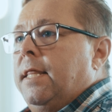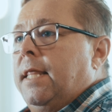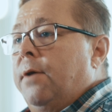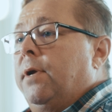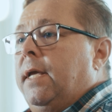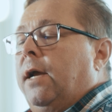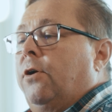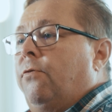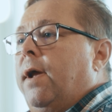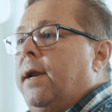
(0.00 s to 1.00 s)
they would get
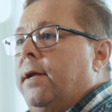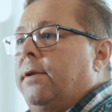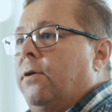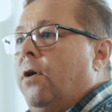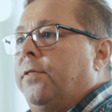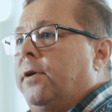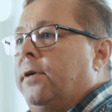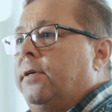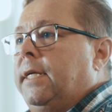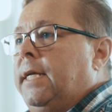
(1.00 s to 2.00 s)
credit on
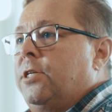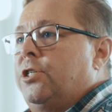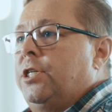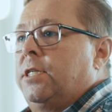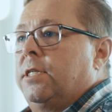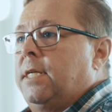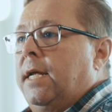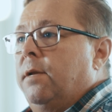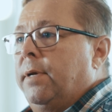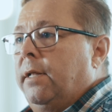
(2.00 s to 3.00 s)
their ESG
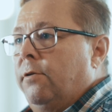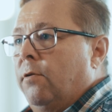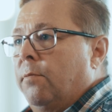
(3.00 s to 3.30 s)
sustainability